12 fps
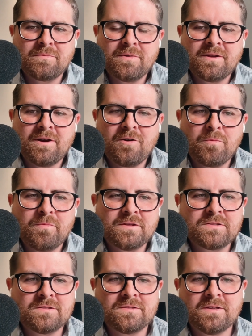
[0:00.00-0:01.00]
But I hope
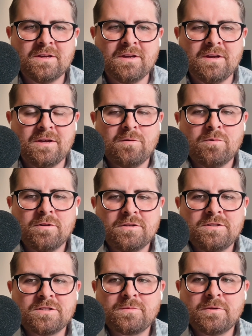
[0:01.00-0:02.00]
this has really
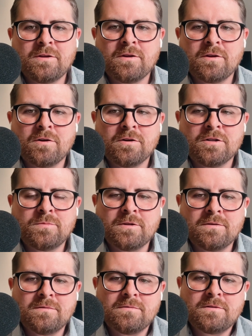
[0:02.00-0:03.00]
just been an
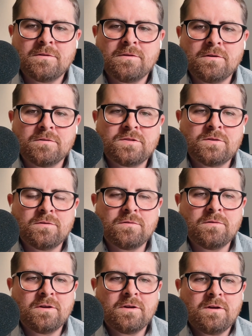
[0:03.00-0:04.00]
encouragement to those who,